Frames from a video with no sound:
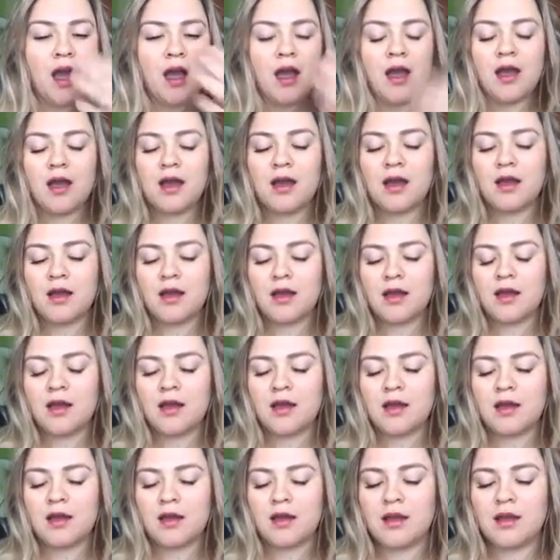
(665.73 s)

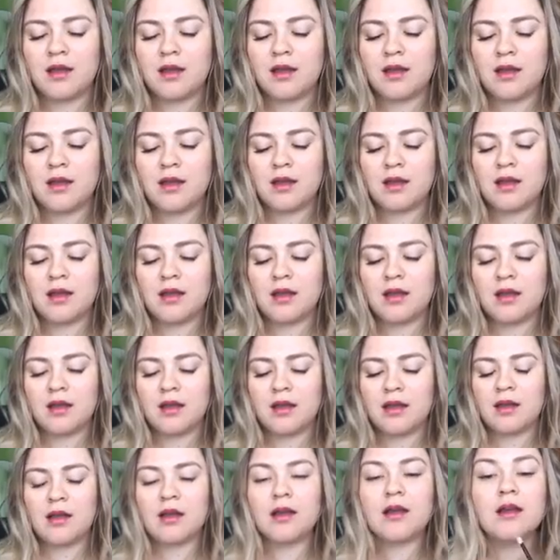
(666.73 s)

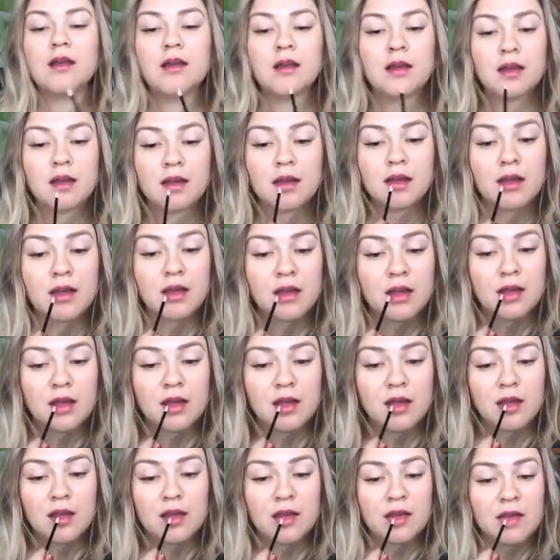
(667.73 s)

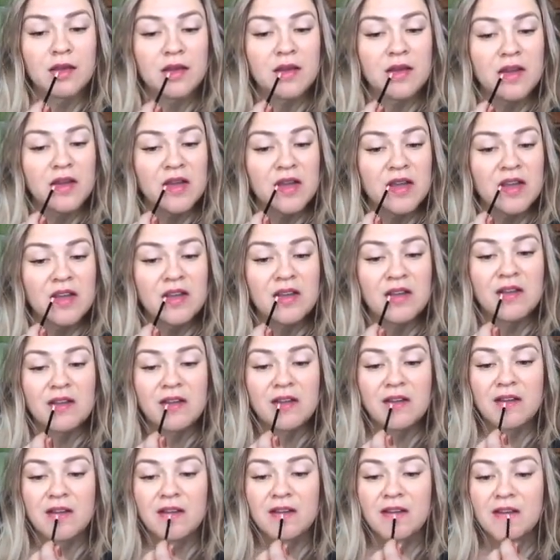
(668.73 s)

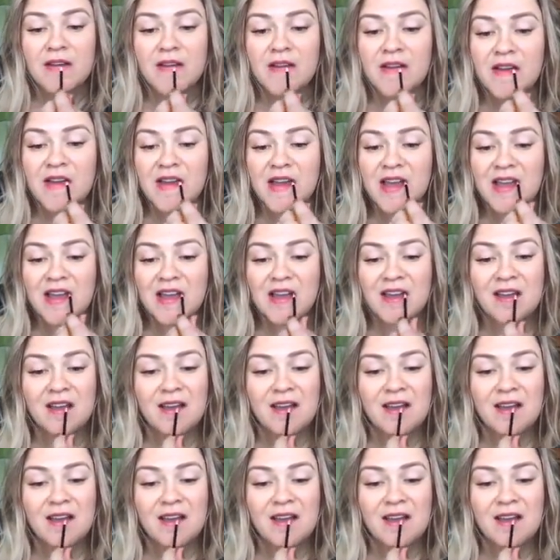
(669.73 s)
Nothing is said.